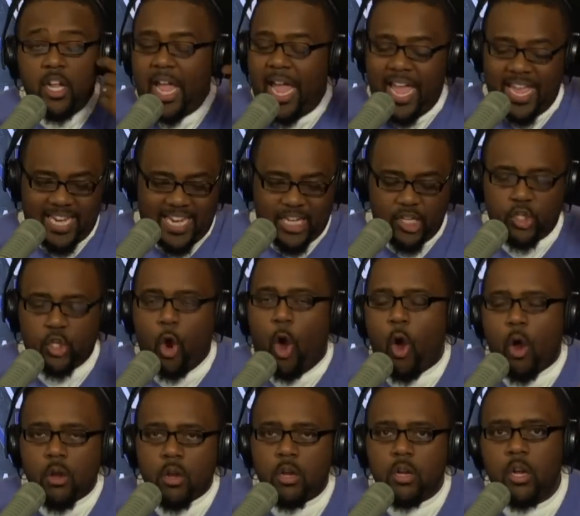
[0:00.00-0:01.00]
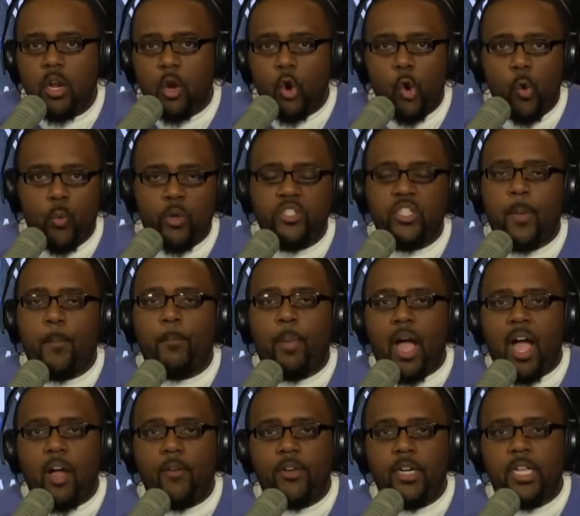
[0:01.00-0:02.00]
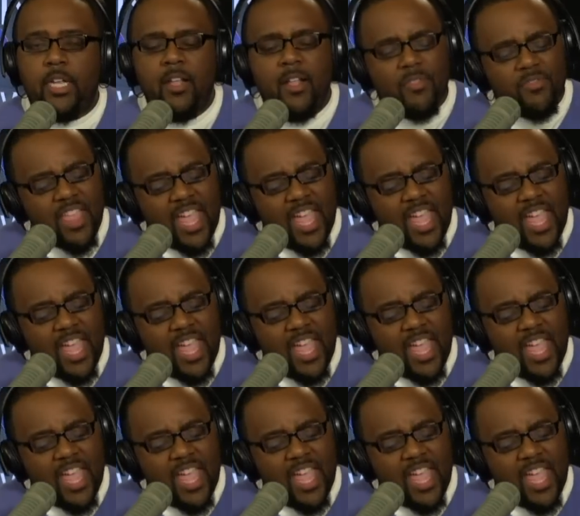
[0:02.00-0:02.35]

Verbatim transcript: had a daughter who was in poverty.